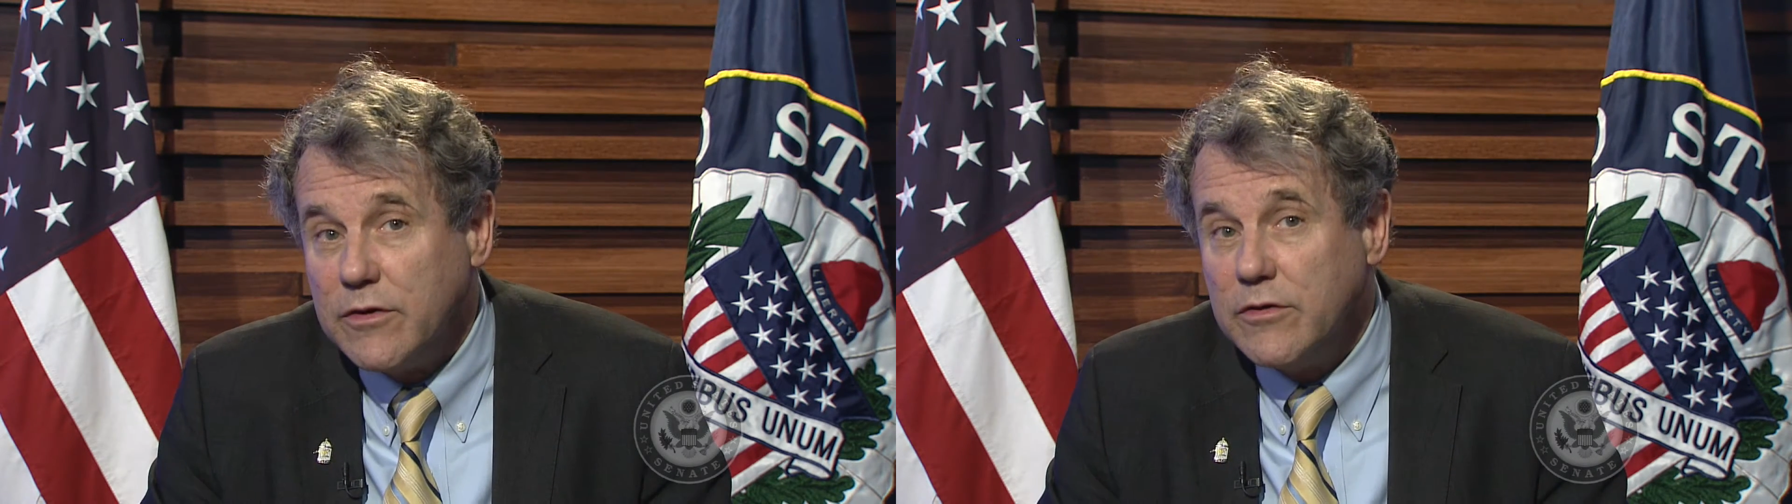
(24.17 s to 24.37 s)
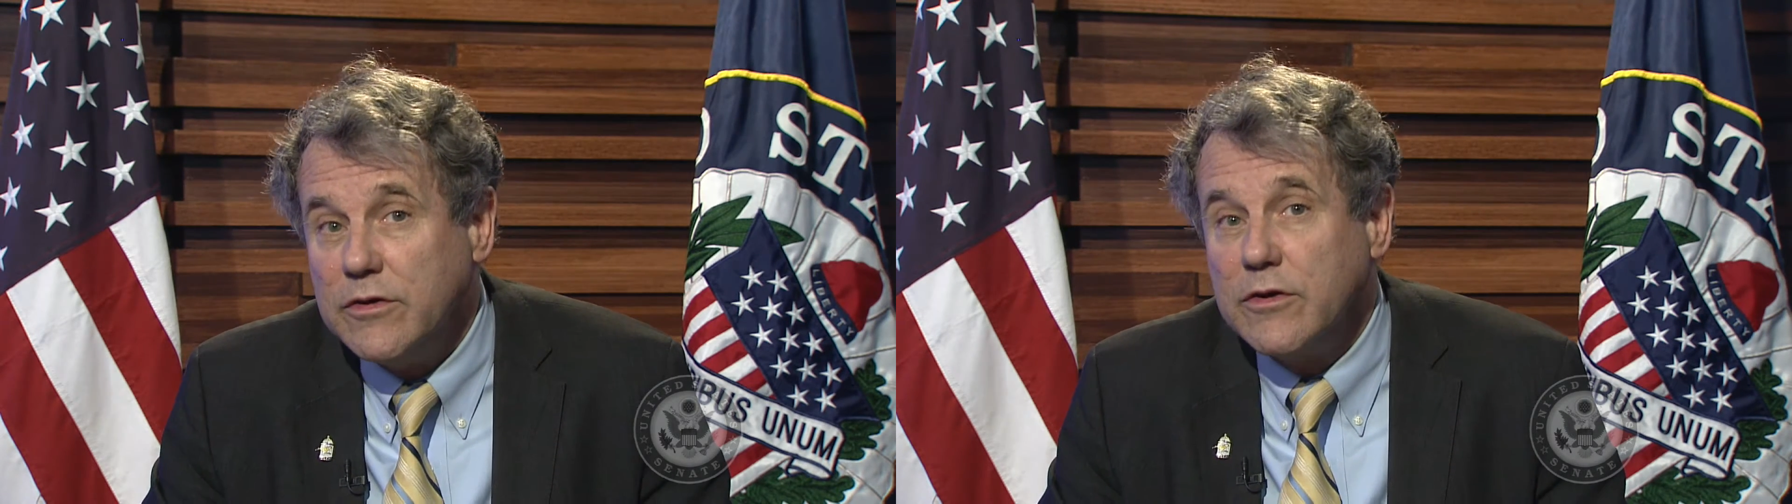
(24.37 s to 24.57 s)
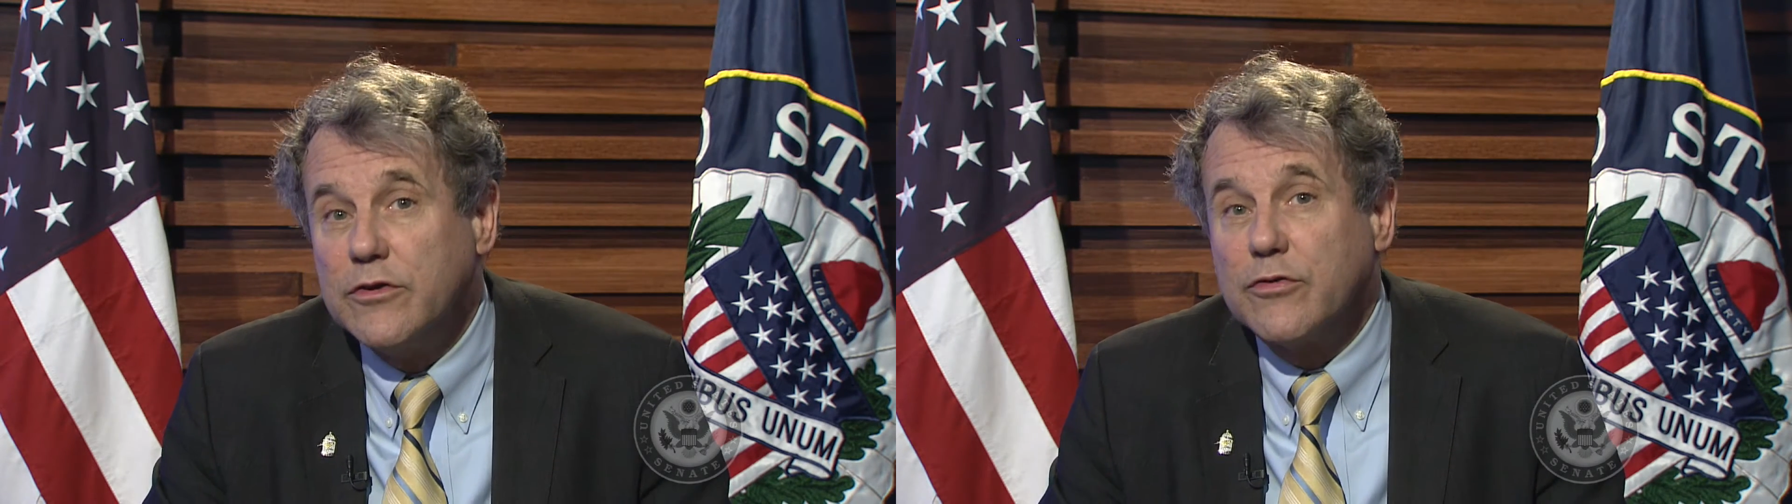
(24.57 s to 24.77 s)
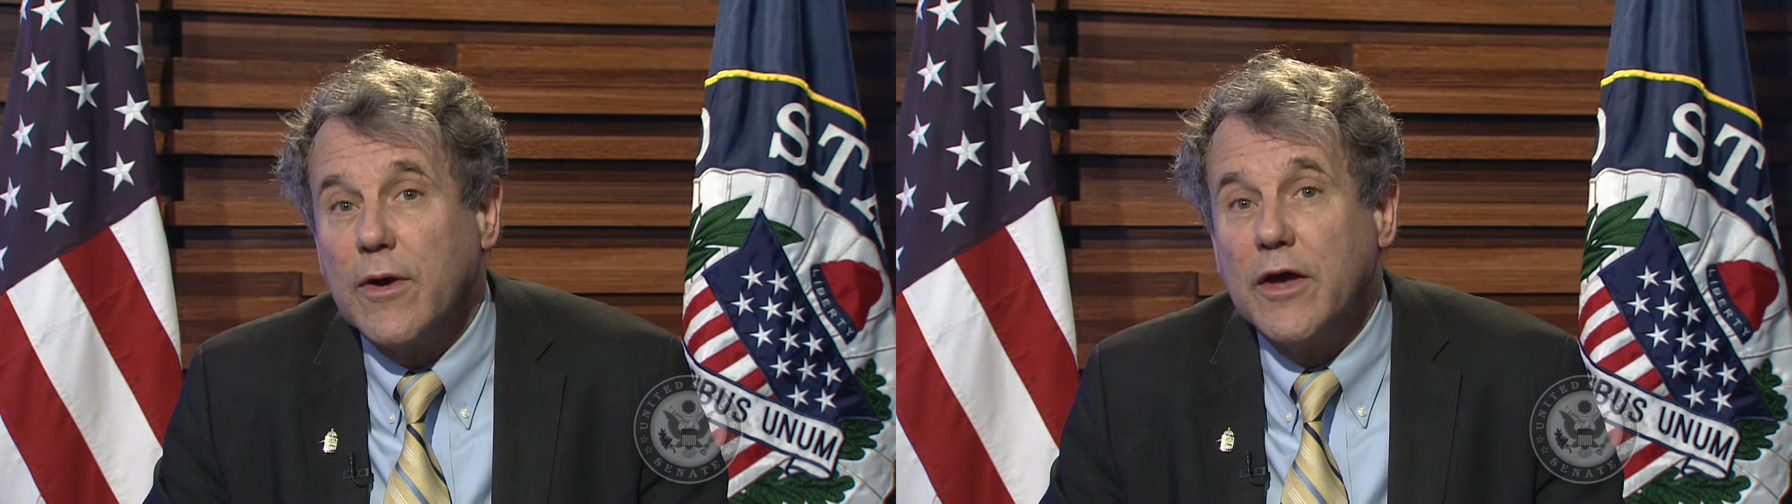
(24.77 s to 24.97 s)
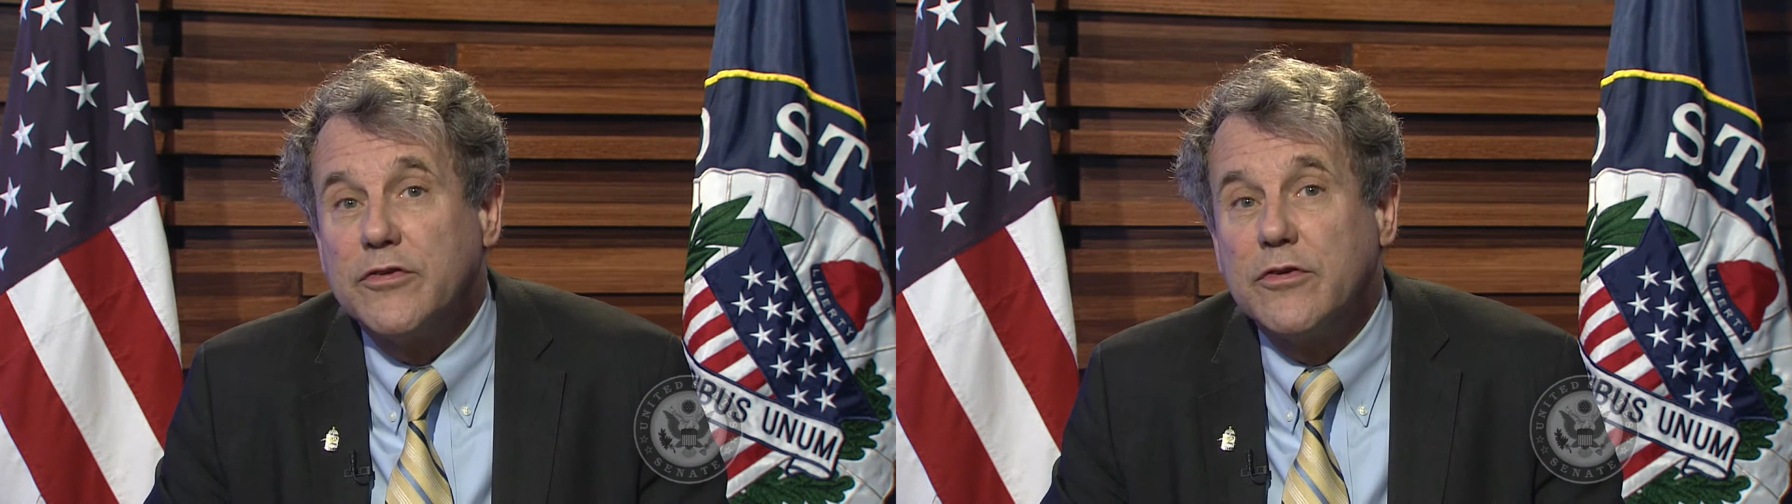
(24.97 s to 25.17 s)
Union
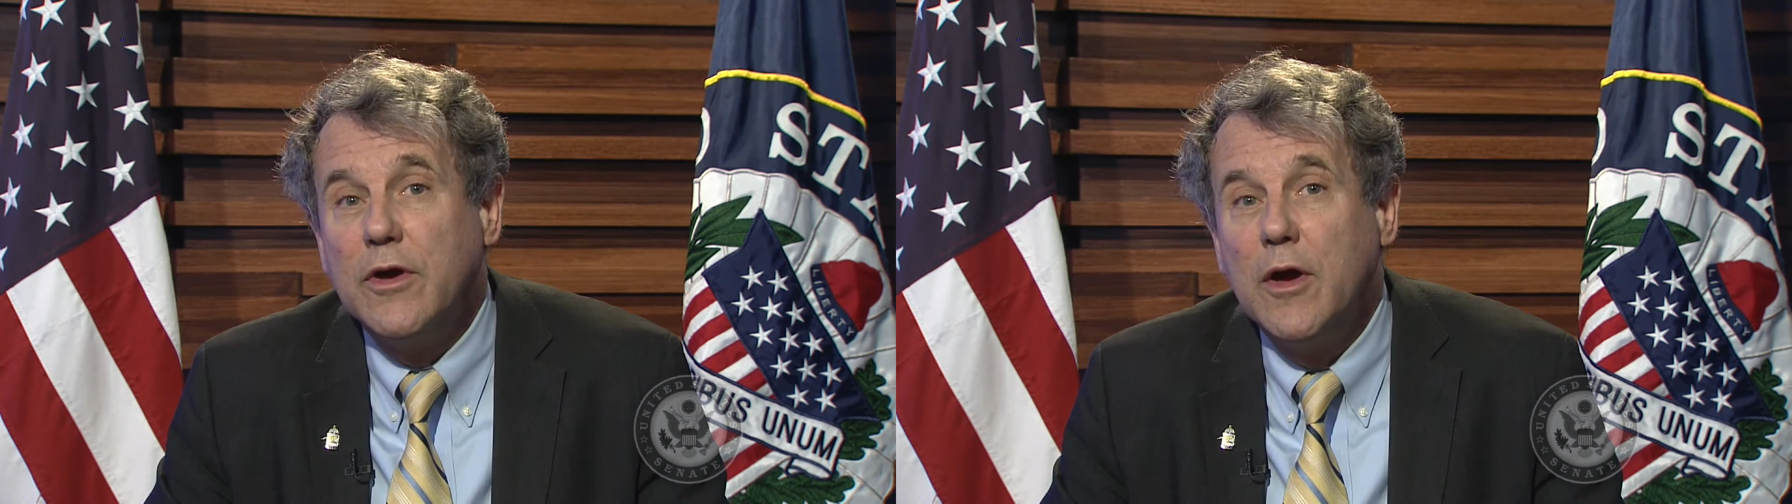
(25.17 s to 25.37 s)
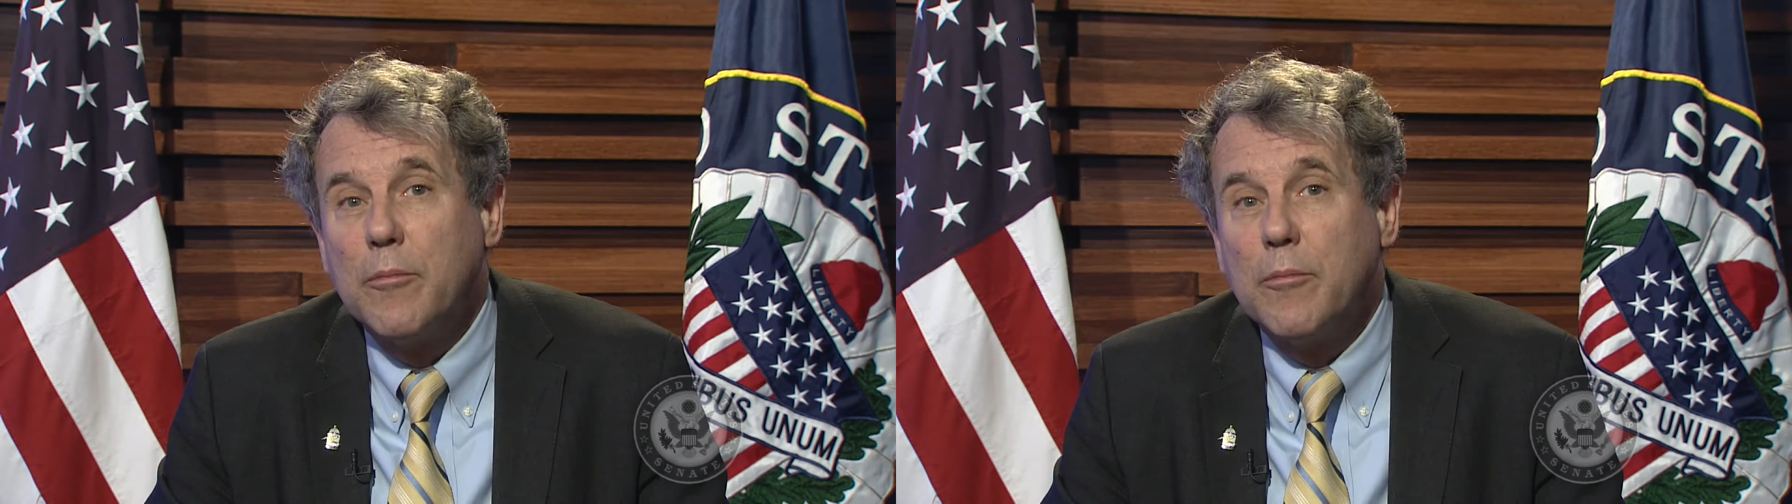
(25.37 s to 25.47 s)
address,